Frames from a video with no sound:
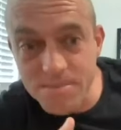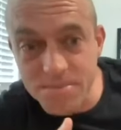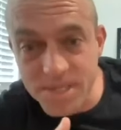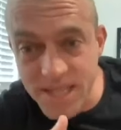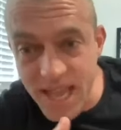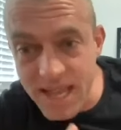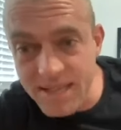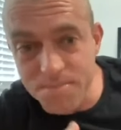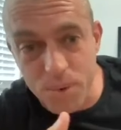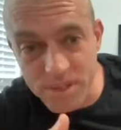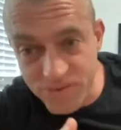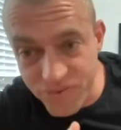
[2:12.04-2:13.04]
some
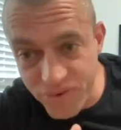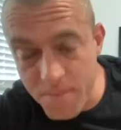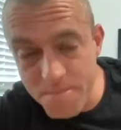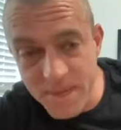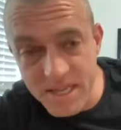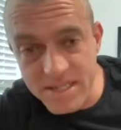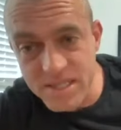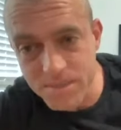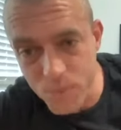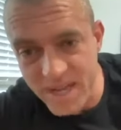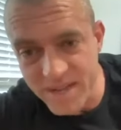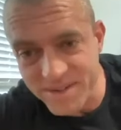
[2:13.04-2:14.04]
skateboards from me and
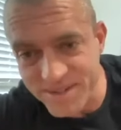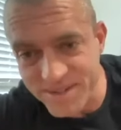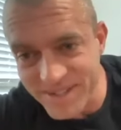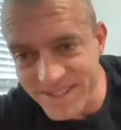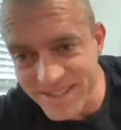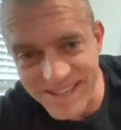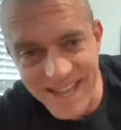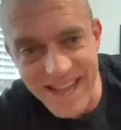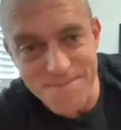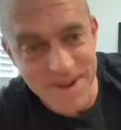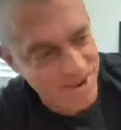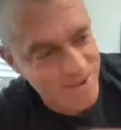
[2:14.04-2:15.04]
some wheels. Like I
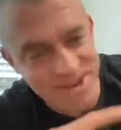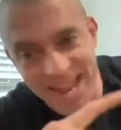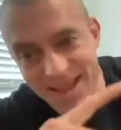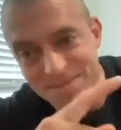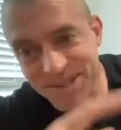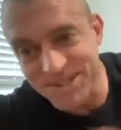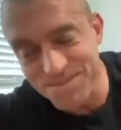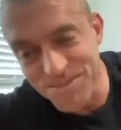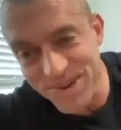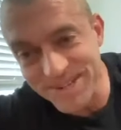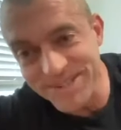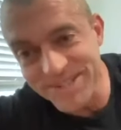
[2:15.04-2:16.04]
had my own name on some
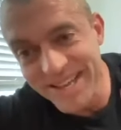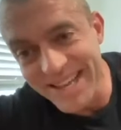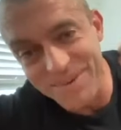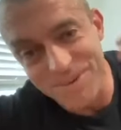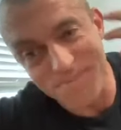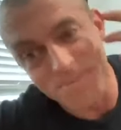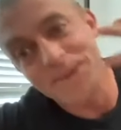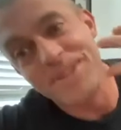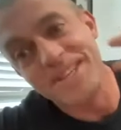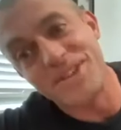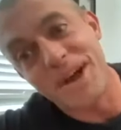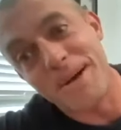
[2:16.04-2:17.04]
wheels. It was me
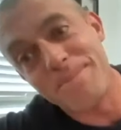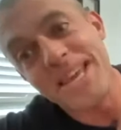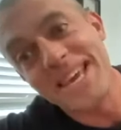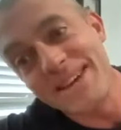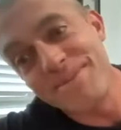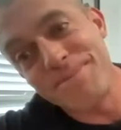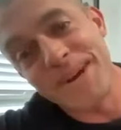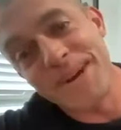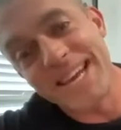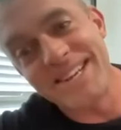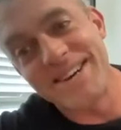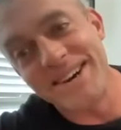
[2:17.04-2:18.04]
with a zombie head with
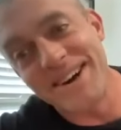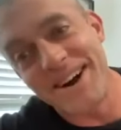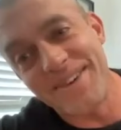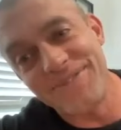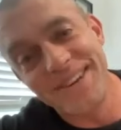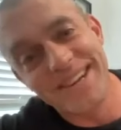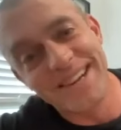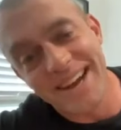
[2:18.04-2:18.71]
my head cut off.